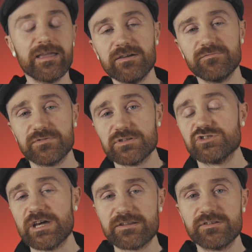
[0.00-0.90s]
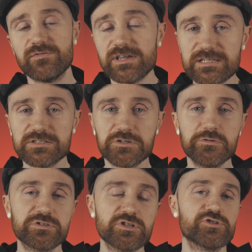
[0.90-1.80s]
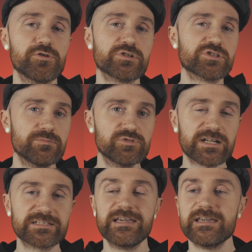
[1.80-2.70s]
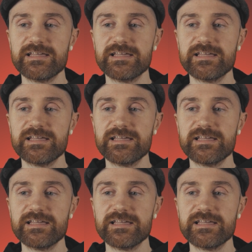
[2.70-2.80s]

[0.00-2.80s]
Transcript: if the genitive is used to show the subject,